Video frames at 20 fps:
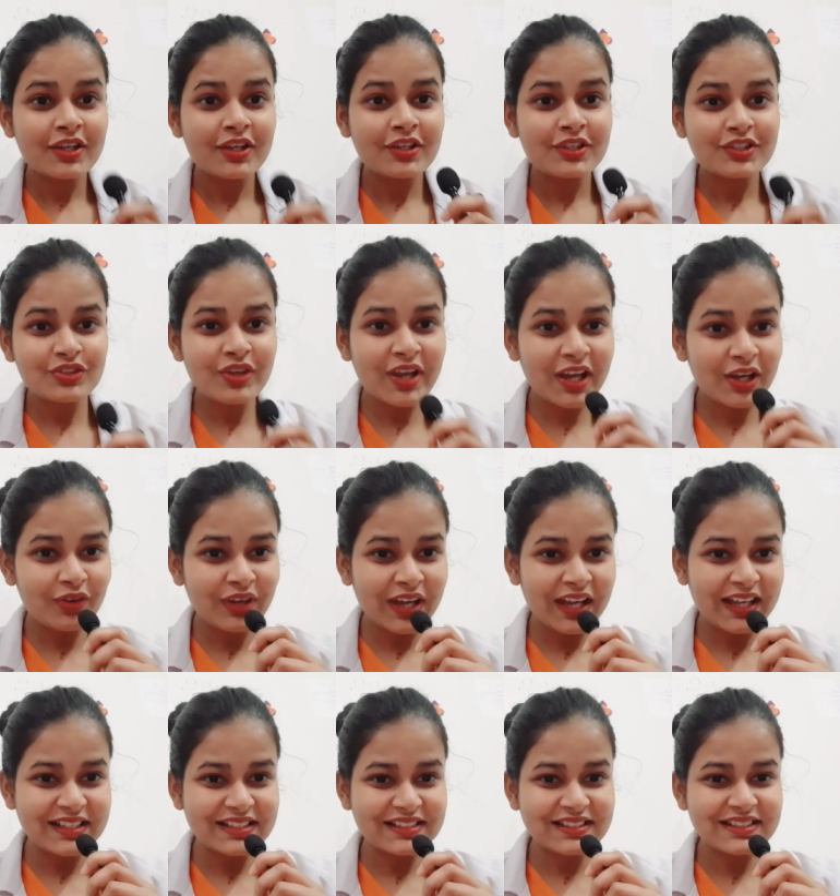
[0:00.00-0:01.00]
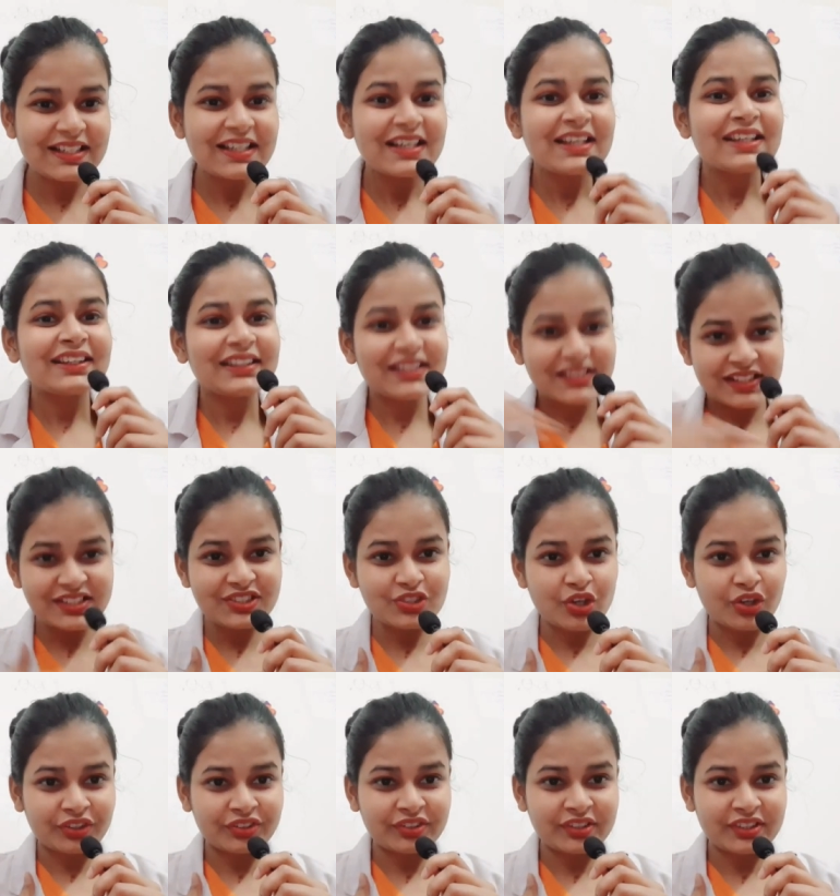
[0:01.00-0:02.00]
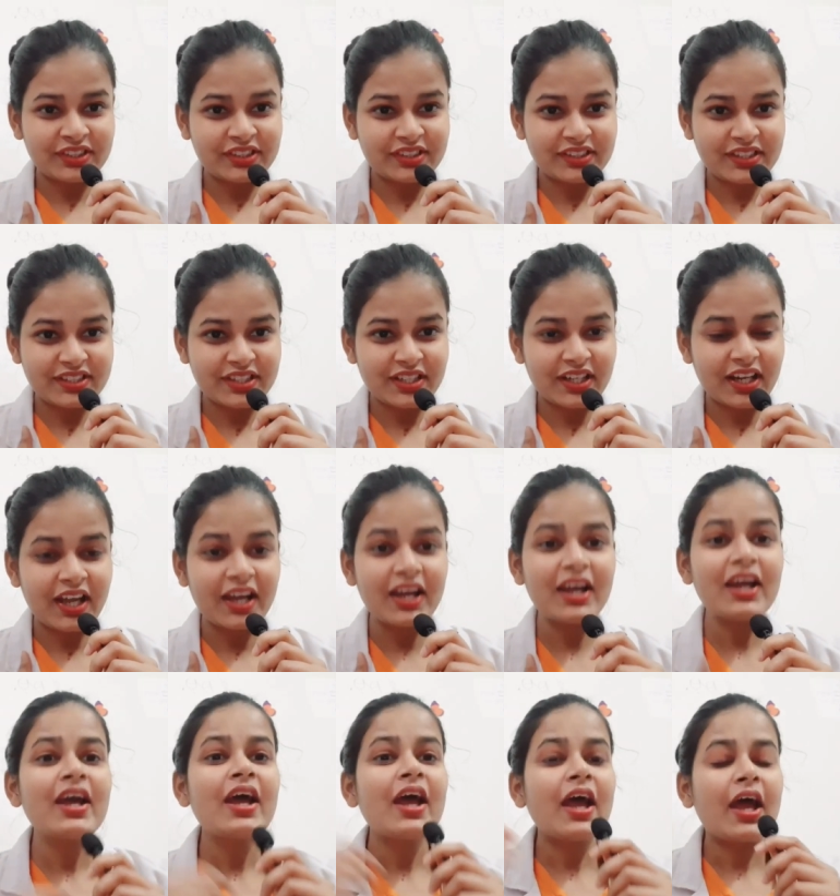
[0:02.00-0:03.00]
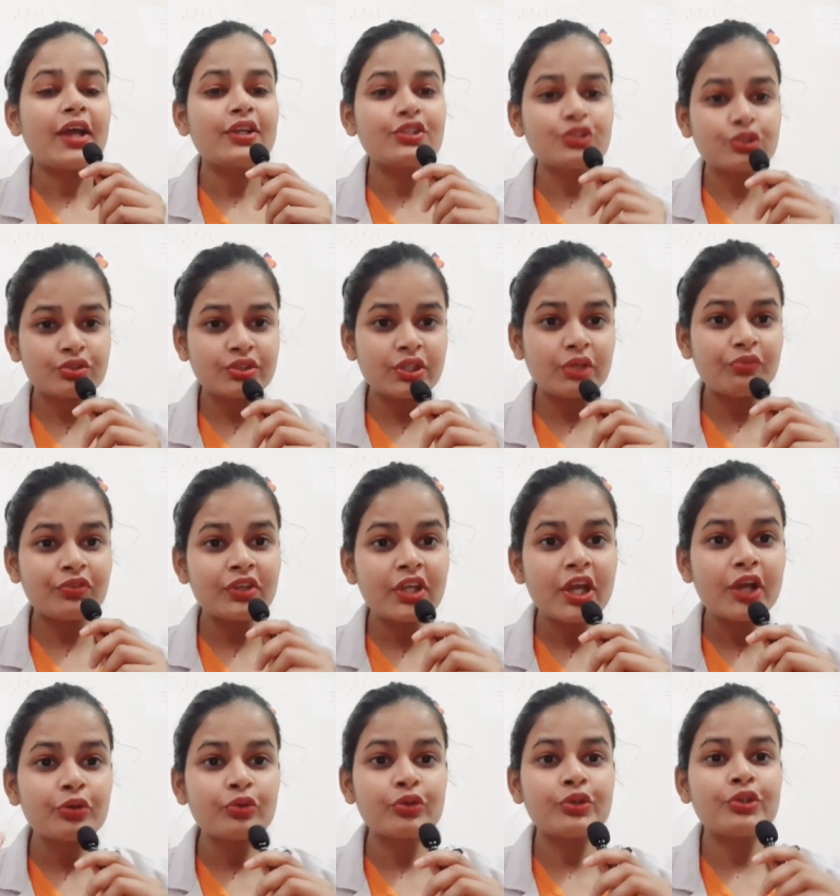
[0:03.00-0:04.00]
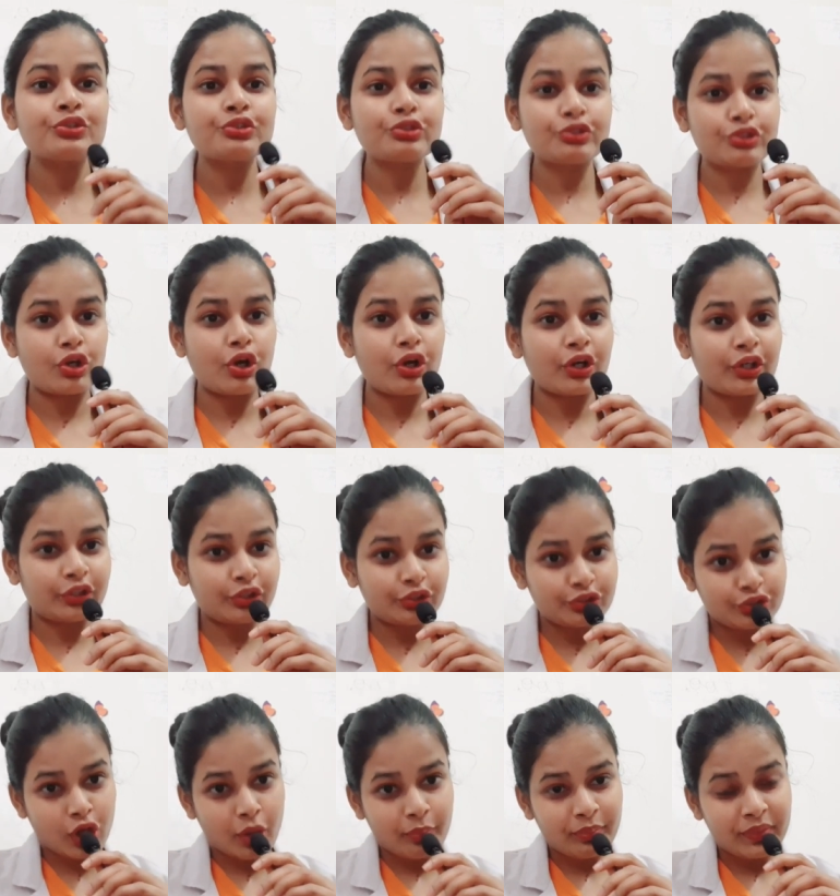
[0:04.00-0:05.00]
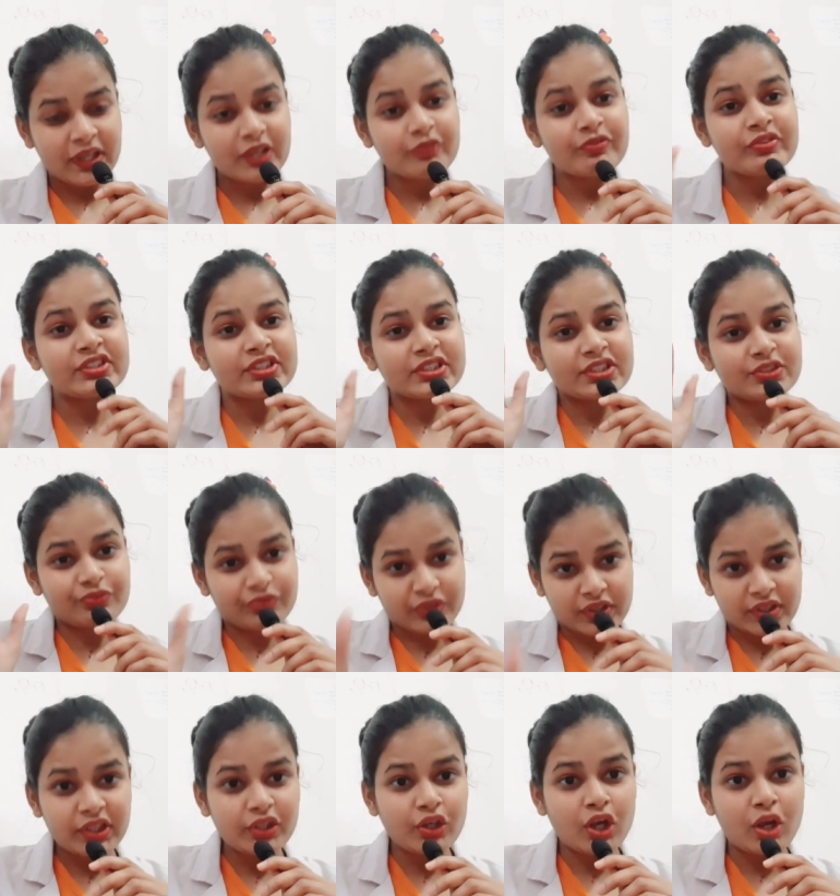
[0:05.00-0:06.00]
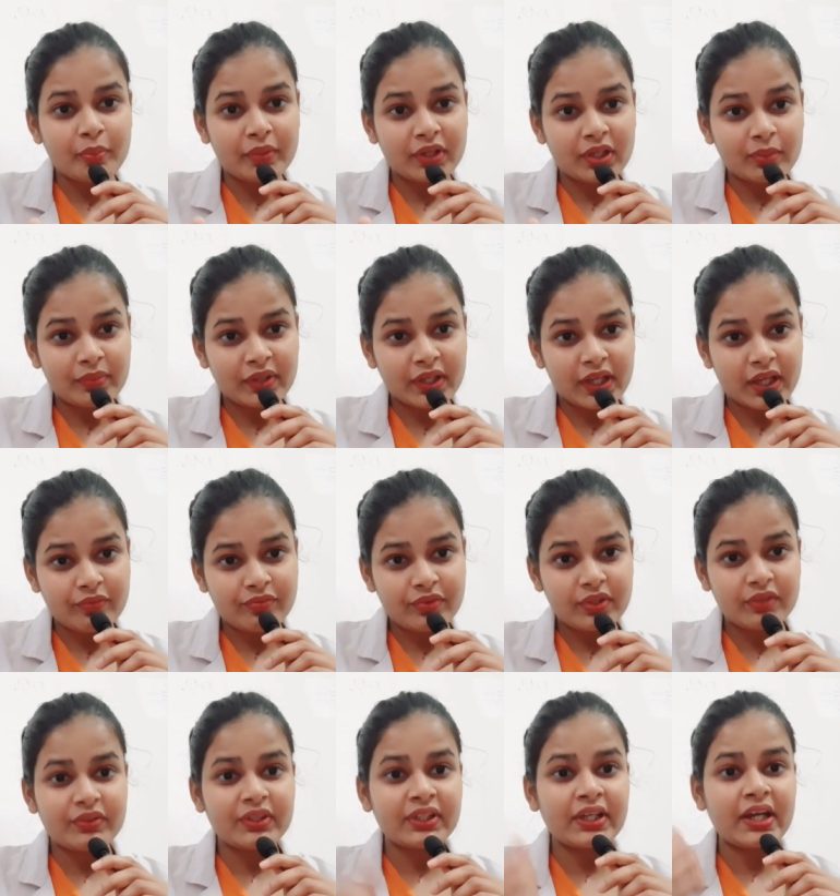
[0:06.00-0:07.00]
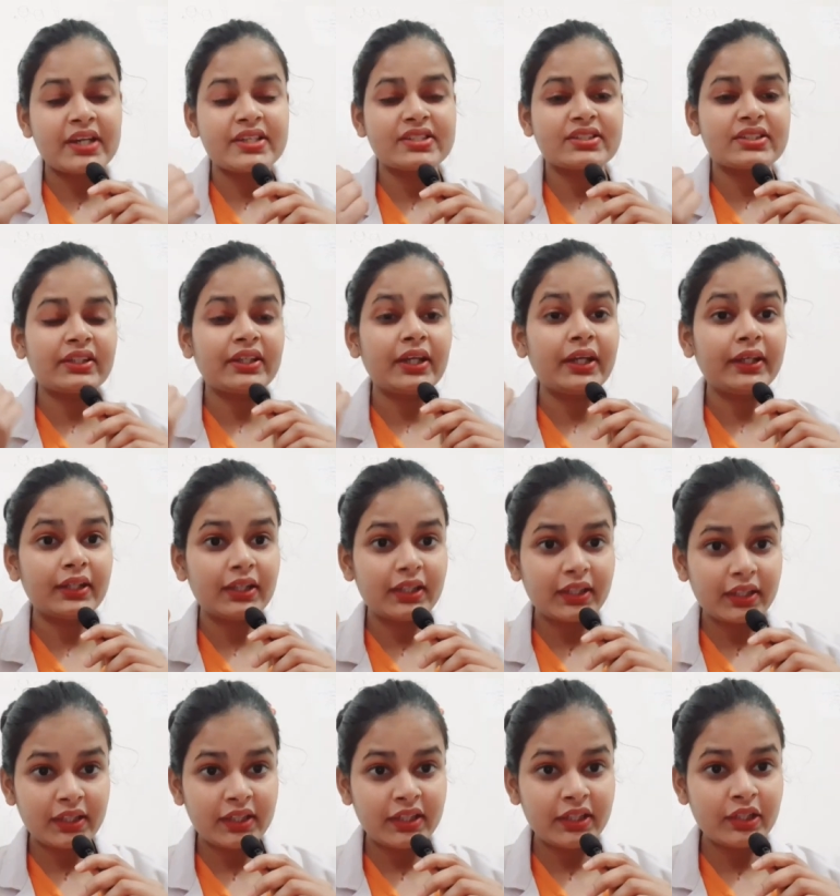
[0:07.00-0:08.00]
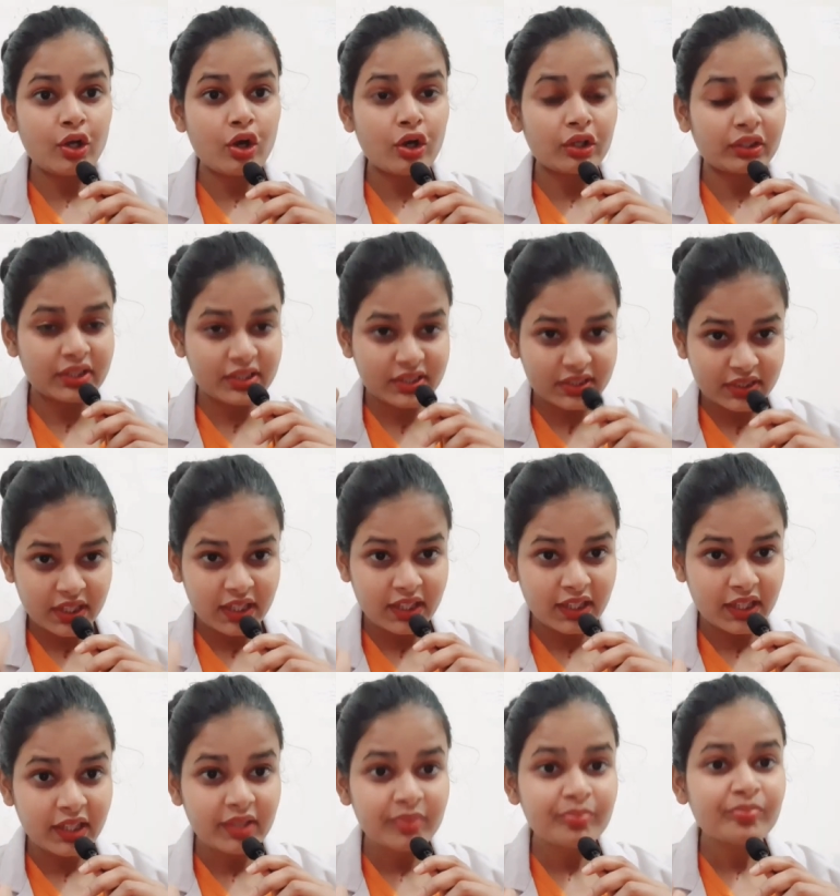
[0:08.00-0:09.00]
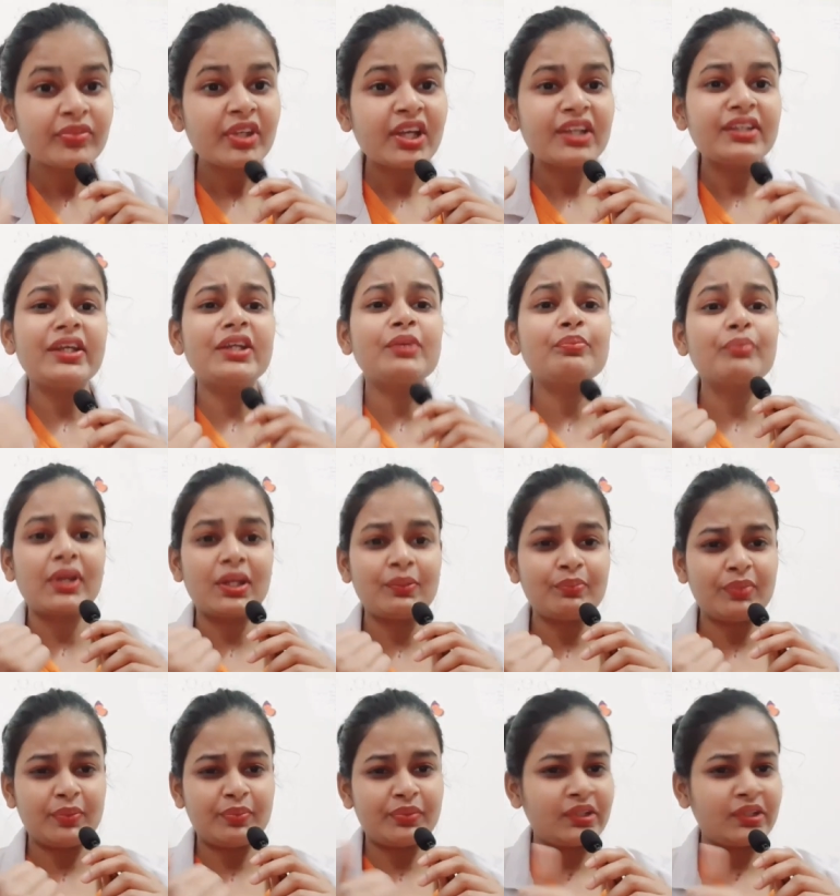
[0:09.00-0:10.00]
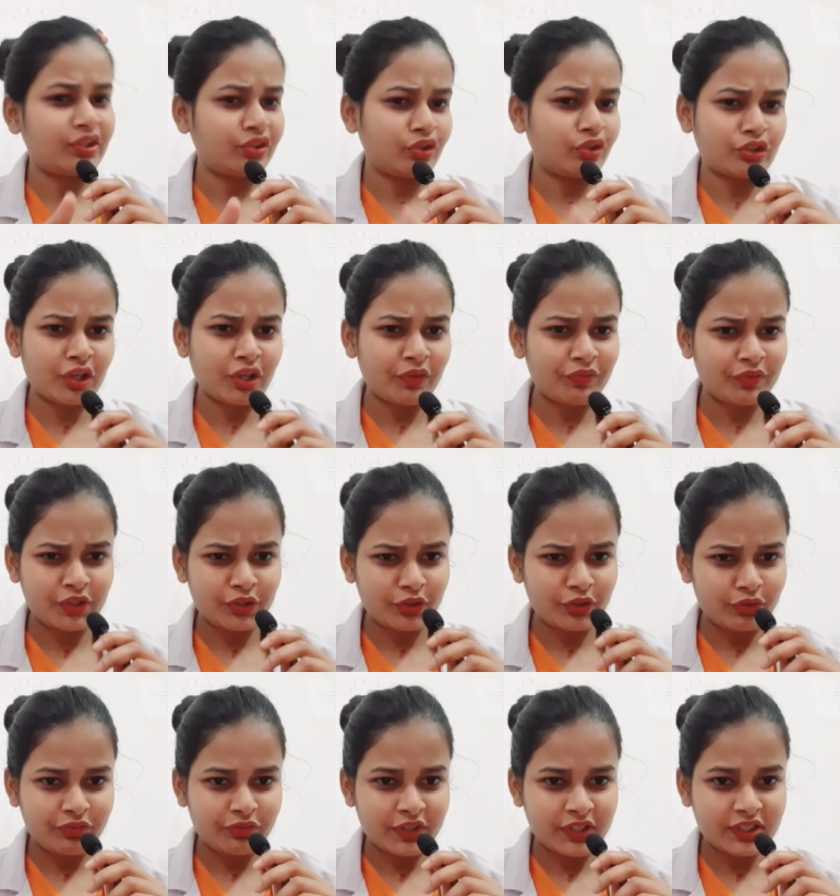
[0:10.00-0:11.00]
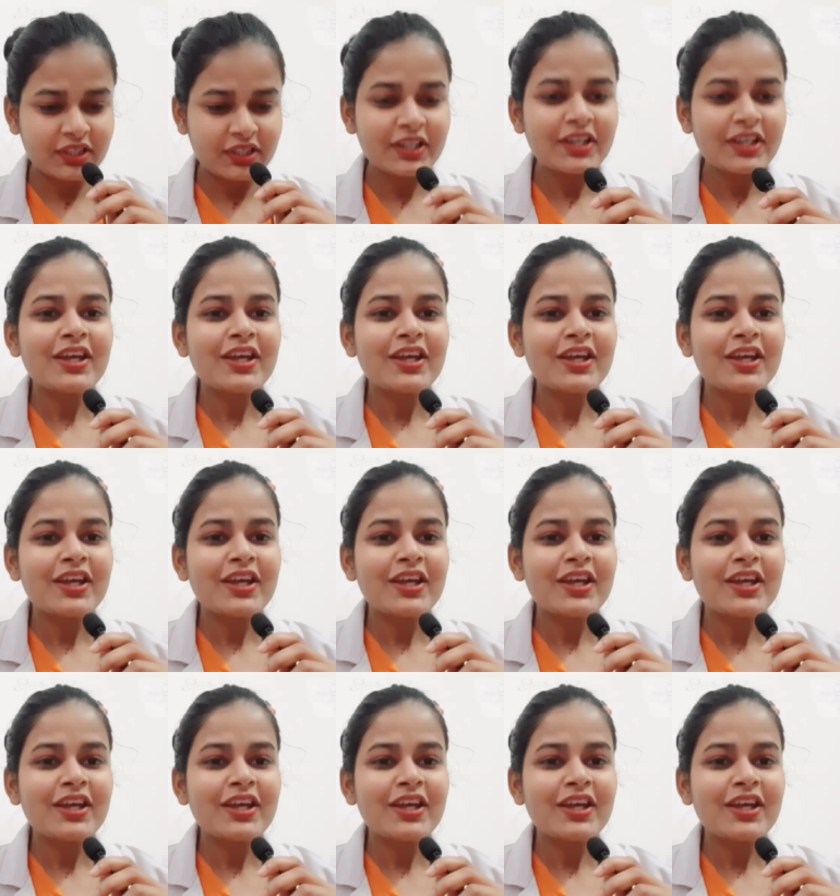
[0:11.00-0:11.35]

So, hello guys, this is Dr. Aditi Sinha, and today we are going to talk on a topic which is very common among everyone, that is the dental cleaning or the scaling, yet many people are not aware of it.